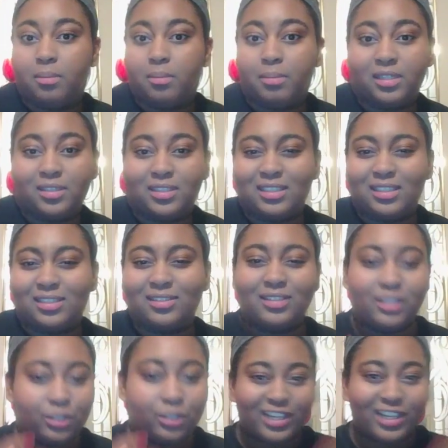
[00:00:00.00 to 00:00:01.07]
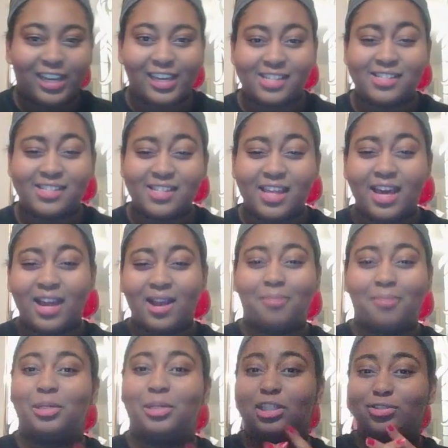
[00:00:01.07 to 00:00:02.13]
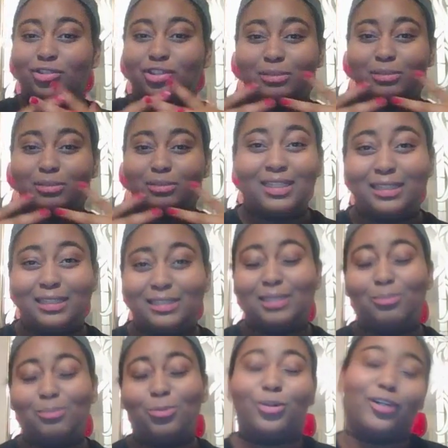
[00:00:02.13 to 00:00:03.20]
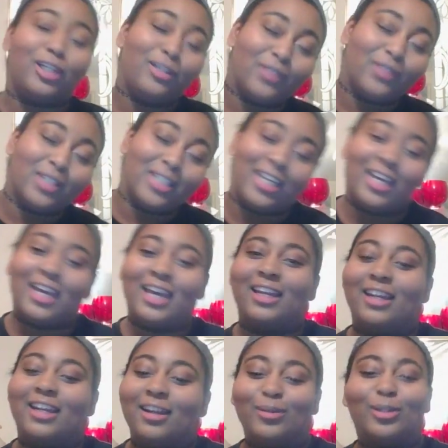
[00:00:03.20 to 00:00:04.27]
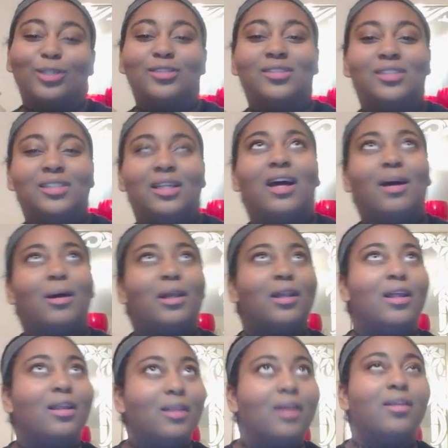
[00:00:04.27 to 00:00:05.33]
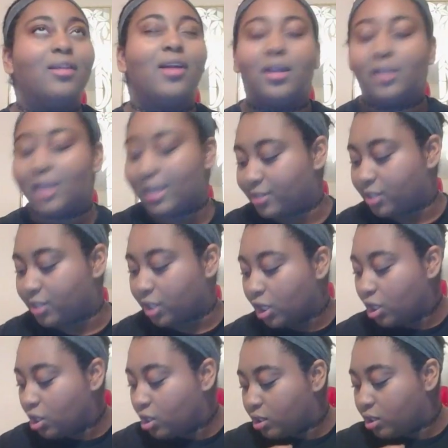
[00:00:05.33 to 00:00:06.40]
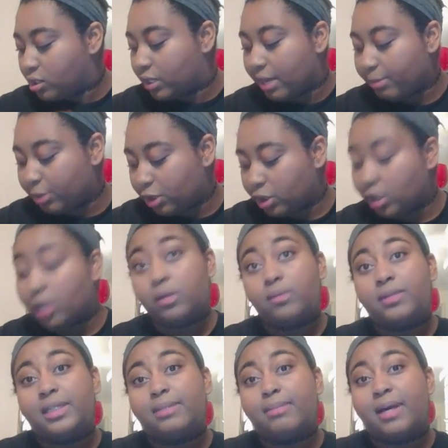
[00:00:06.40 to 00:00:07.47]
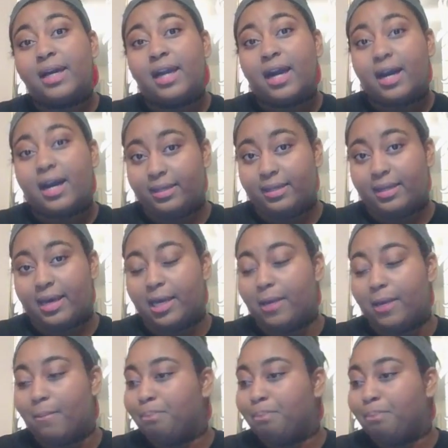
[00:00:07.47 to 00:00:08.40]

But it still looks like it's there, but it's just blended more evenly and it looks a lot nicer. So now I'm going to go in with my highlight.